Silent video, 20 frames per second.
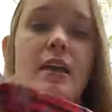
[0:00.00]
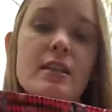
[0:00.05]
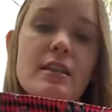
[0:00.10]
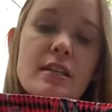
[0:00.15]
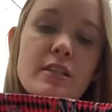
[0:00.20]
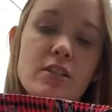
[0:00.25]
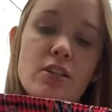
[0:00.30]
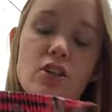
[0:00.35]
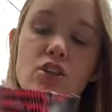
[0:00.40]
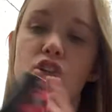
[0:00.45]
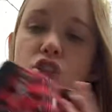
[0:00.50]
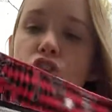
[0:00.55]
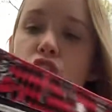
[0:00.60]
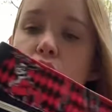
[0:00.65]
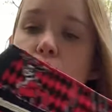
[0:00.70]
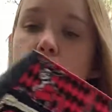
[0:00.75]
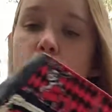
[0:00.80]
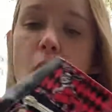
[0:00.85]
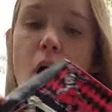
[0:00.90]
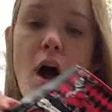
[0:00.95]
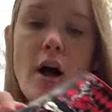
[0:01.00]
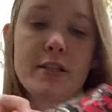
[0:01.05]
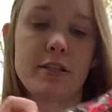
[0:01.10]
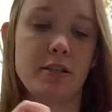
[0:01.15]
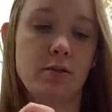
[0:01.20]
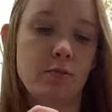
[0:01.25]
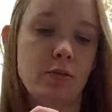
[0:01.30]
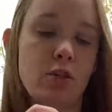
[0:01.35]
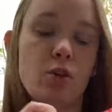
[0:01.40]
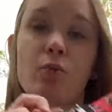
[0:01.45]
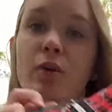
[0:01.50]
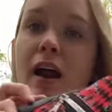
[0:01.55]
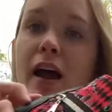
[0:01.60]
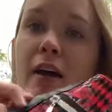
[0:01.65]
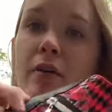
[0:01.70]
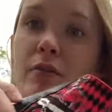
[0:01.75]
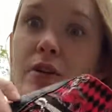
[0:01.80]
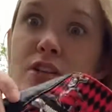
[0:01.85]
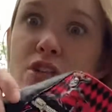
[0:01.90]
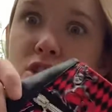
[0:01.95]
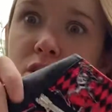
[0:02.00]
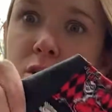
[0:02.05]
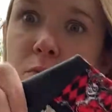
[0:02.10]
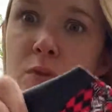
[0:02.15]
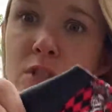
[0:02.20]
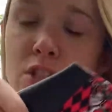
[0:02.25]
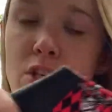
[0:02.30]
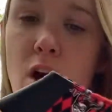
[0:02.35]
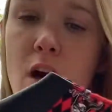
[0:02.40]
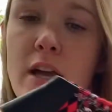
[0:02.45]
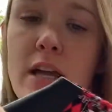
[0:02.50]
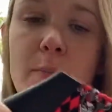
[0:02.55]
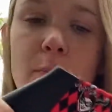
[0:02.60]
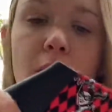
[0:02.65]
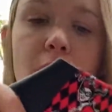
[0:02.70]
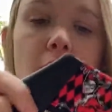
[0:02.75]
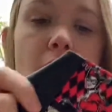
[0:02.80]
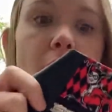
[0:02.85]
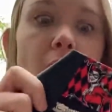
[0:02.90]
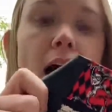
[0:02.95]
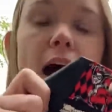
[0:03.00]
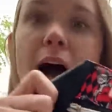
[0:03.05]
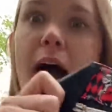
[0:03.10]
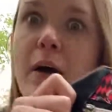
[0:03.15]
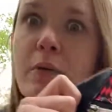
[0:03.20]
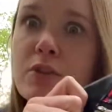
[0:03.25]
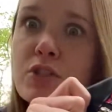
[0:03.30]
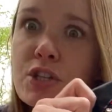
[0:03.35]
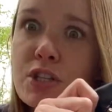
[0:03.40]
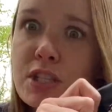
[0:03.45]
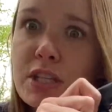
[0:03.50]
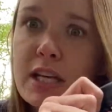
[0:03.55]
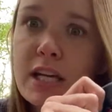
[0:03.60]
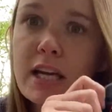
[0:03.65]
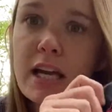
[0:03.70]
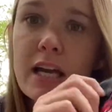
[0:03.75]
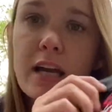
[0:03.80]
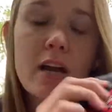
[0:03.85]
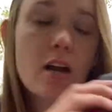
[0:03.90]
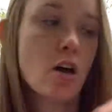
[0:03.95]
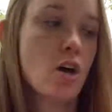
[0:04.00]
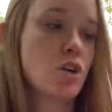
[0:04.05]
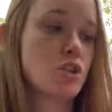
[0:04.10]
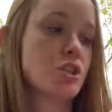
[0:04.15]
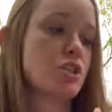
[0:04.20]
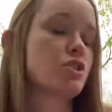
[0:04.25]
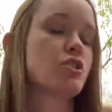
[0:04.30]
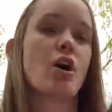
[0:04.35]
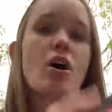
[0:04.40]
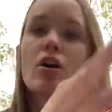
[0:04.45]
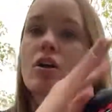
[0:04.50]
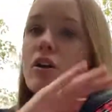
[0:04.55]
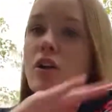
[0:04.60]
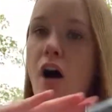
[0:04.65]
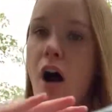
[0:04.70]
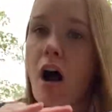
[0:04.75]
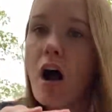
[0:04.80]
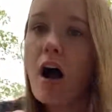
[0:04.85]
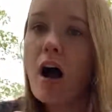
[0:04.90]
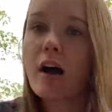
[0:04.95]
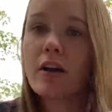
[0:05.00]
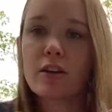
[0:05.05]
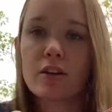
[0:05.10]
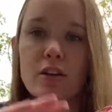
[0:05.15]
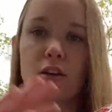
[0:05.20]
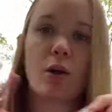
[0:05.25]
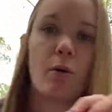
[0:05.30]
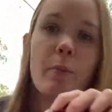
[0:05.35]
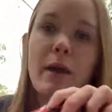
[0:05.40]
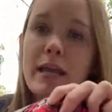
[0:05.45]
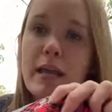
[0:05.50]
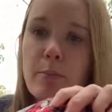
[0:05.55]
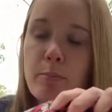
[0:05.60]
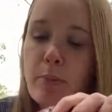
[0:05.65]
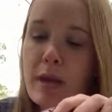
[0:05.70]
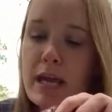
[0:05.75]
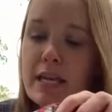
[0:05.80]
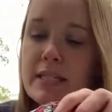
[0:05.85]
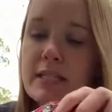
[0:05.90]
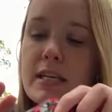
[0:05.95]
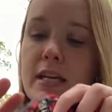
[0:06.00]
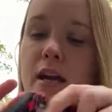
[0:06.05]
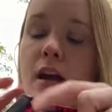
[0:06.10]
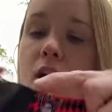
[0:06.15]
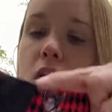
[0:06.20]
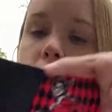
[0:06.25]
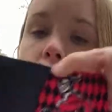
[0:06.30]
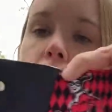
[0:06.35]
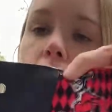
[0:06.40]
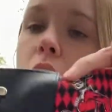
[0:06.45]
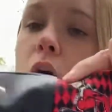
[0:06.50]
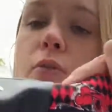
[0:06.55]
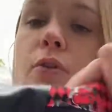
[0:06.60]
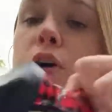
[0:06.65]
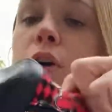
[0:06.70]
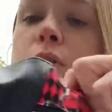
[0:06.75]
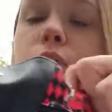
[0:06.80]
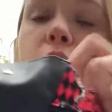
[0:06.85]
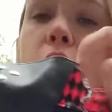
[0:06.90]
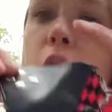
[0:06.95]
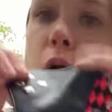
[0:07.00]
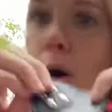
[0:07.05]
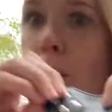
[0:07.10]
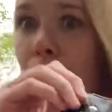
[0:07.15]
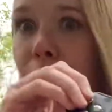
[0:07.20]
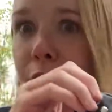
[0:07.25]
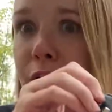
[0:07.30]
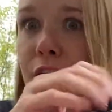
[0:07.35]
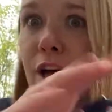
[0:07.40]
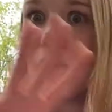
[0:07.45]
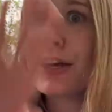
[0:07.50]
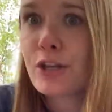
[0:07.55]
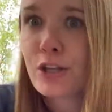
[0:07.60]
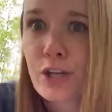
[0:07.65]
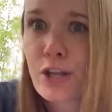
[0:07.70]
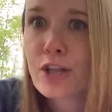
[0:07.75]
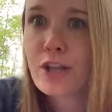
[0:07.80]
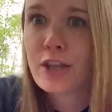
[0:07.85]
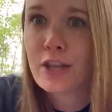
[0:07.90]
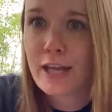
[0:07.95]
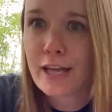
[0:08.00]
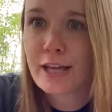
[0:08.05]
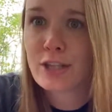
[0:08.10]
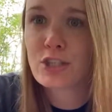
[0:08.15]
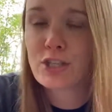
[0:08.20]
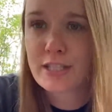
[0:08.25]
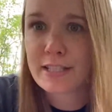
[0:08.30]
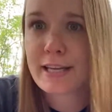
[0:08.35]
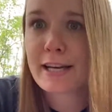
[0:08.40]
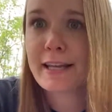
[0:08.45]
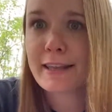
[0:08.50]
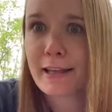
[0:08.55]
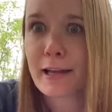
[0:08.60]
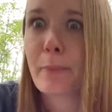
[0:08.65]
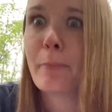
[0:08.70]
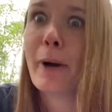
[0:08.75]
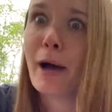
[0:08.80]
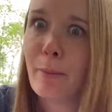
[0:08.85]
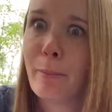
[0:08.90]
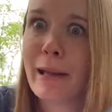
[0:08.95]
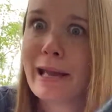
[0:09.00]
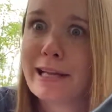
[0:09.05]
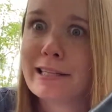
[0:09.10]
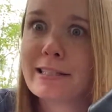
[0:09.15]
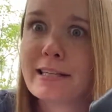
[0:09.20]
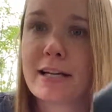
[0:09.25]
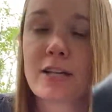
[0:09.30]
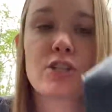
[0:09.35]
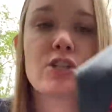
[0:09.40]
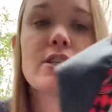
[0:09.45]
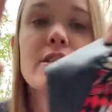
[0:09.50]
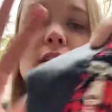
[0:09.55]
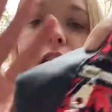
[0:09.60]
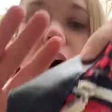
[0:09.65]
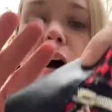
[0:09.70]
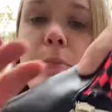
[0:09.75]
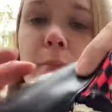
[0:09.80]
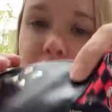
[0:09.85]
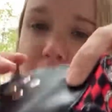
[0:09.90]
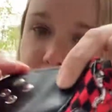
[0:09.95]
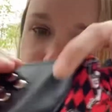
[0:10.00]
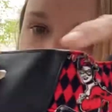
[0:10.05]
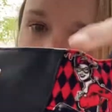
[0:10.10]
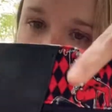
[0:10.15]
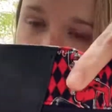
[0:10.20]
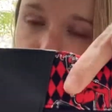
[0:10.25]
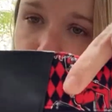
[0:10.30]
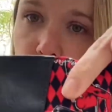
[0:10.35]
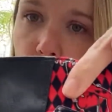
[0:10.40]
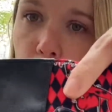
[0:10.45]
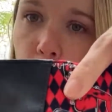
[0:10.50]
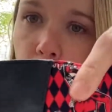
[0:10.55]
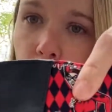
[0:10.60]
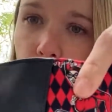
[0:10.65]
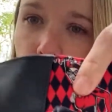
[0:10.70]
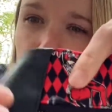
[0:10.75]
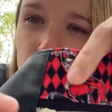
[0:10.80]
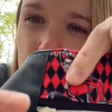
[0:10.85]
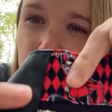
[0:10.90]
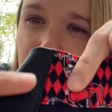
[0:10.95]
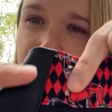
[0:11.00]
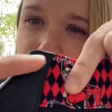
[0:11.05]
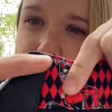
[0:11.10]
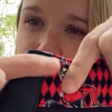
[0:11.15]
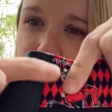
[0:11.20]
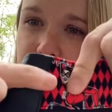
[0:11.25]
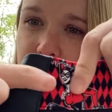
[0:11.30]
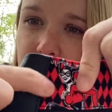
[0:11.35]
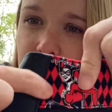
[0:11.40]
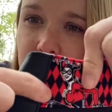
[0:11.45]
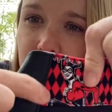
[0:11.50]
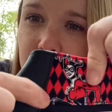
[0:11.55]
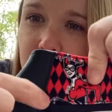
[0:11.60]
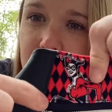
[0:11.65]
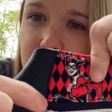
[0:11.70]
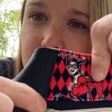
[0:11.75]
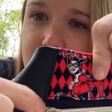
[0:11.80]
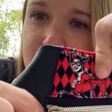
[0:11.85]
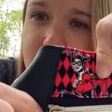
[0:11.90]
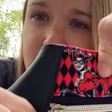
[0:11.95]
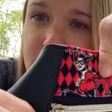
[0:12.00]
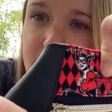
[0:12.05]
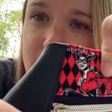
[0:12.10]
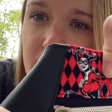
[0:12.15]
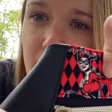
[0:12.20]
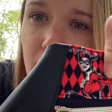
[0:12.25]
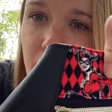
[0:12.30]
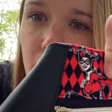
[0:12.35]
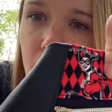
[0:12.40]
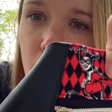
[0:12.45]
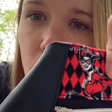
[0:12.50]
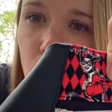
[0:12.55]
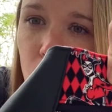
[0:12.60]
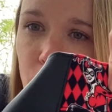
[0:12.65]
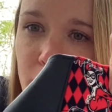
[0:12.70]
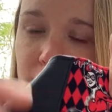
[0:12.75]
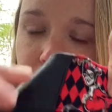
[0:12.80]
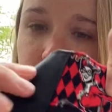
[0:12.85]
This is so awesome. So when I originally was talking about it, I was just thinking just all cloth, make it basic. Oh, no. She's anything but basic. She's amazing. So you can see this detail with